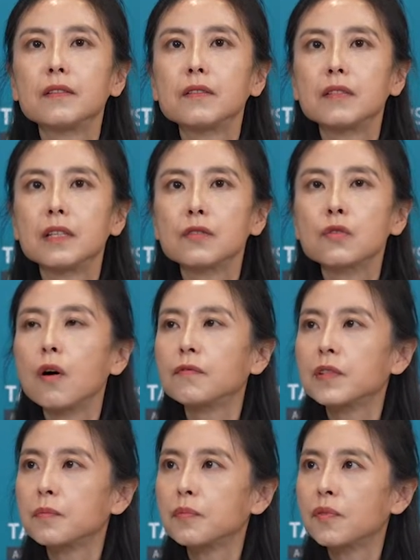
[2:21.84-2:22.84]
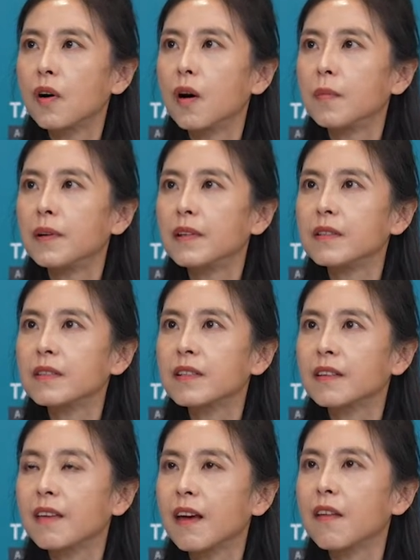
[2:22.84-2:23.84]
They solved the problems
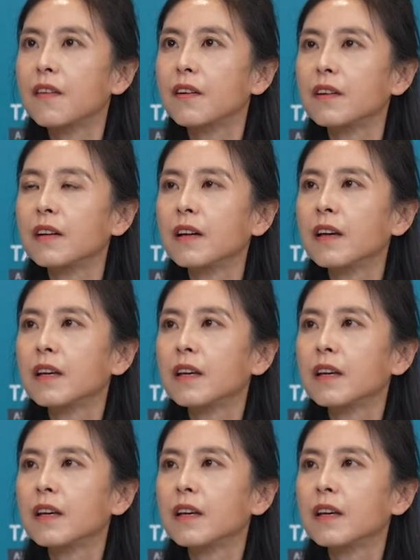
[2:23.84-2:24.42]
together.